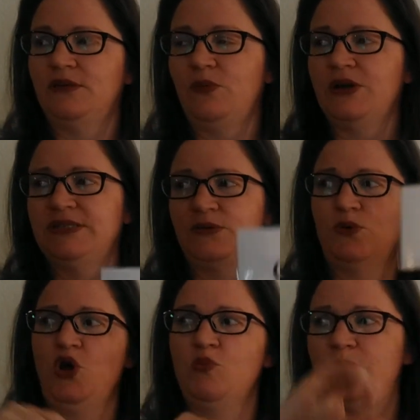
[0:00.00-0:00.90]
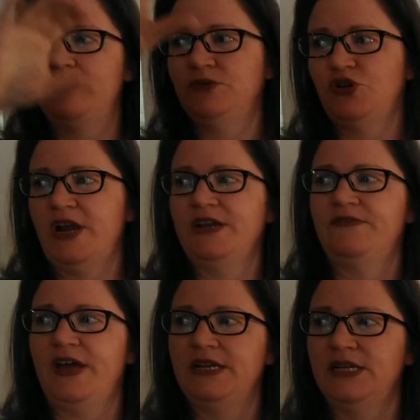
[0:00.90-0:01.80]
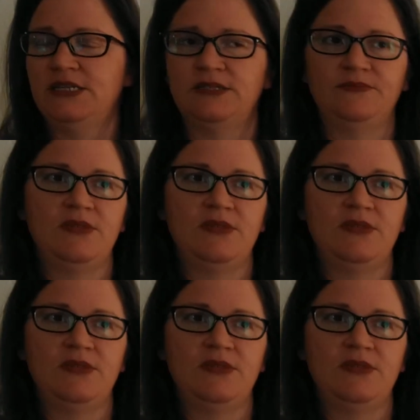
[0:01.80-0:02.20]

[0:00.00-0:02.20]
Where's the rope? Trying to find it.